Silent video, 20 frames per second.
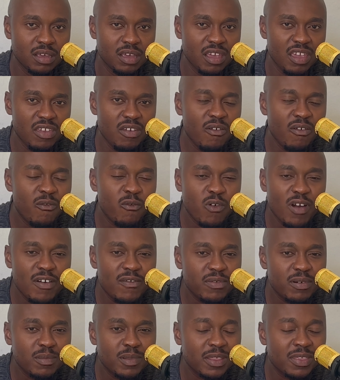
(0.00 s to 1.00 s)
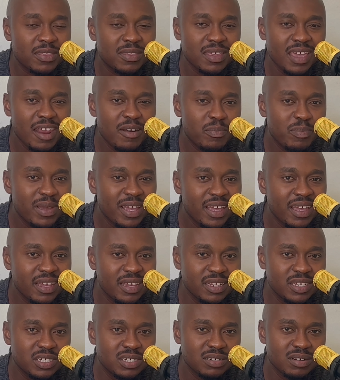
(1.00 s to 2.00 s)
You've went from the third
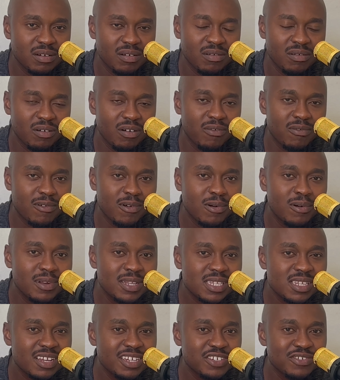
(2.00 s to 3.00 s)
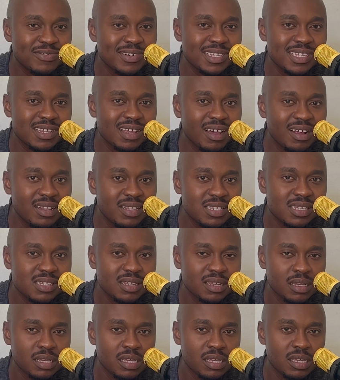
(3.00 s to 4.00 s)
page of Google search results
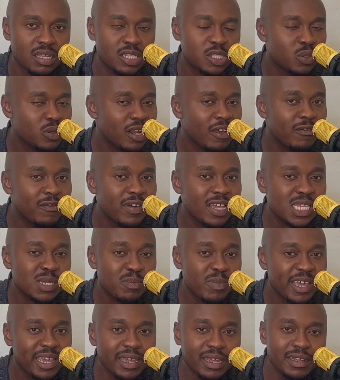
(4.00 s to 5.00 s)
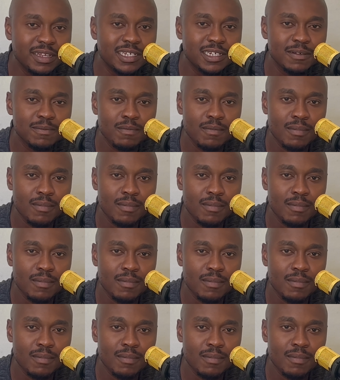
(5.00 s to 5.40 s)
to the first page.